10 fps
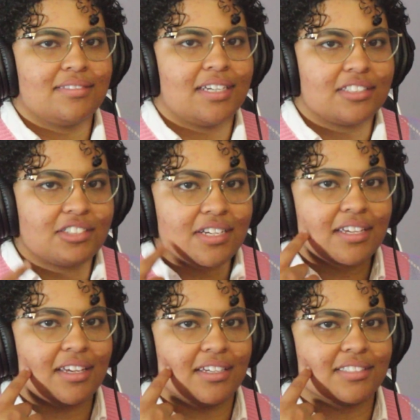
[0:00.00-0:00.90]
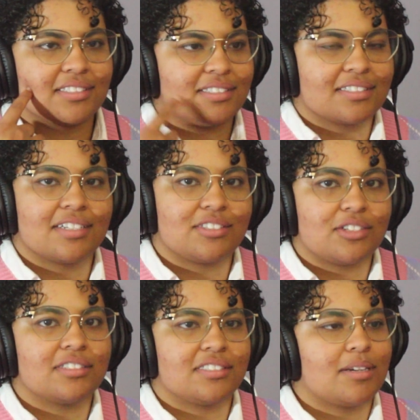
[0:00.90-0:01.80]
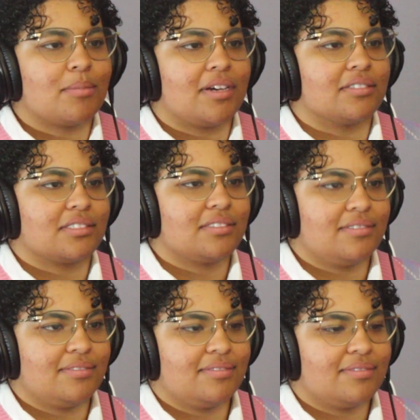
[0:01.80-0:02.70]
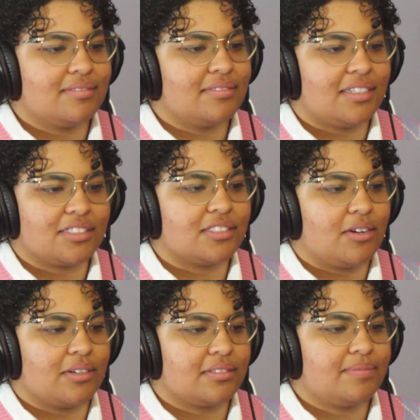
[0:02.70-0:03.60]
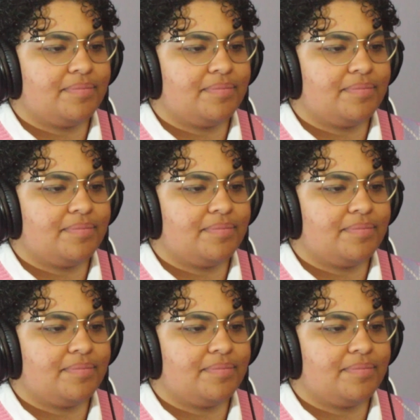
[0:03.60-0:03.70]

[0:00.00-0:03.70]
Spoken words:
That cheek kiss is gonna turn into something else. Just know it.